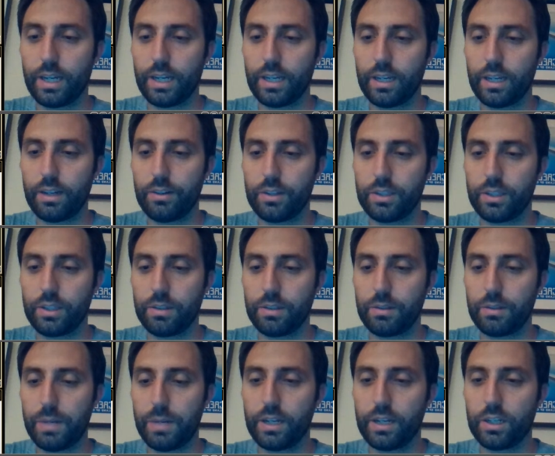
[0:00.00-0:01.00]
I just
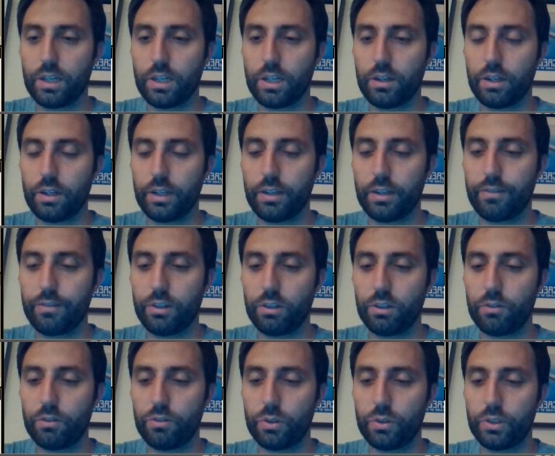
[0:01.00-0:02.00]
debated cutting
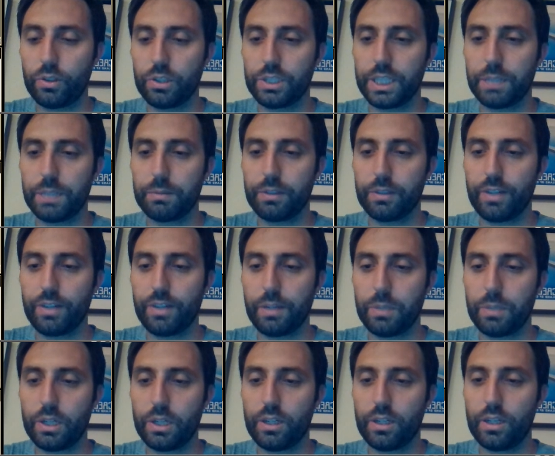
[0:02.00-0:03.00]
Field of Ruin or Shambling Vent,
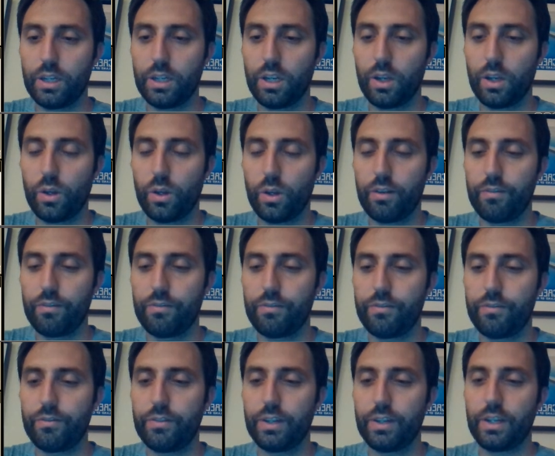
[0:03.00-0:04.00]
but
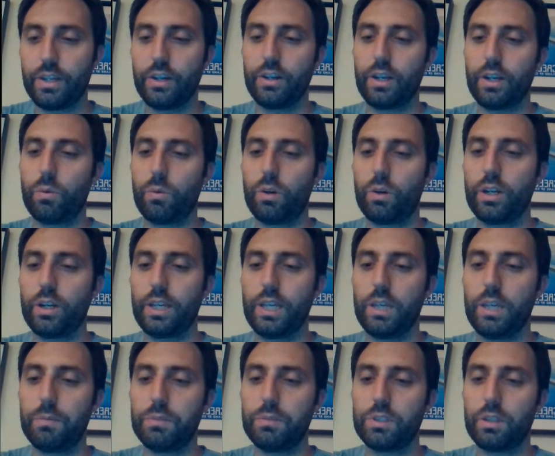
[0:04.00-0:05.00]
figured I wanted to
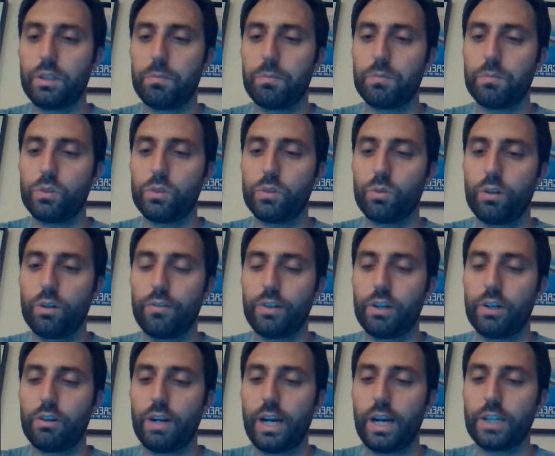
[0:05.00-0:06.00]
keep some sort of
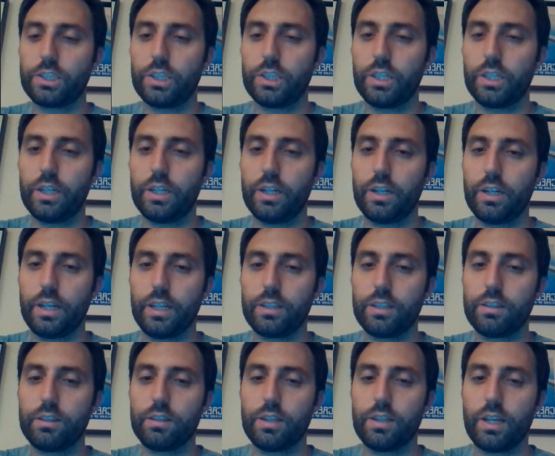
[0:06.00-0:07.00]
interaction here
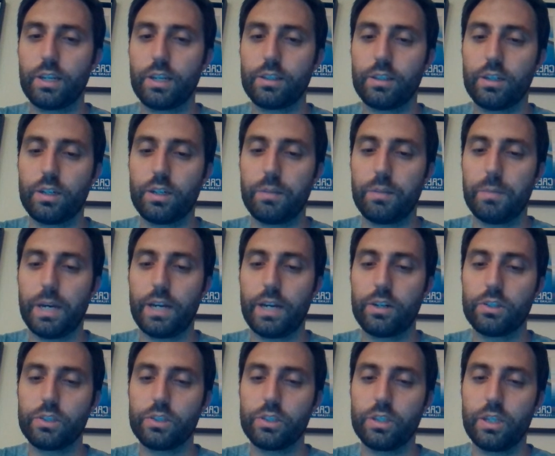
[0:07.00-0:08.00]
against the decks that it matters.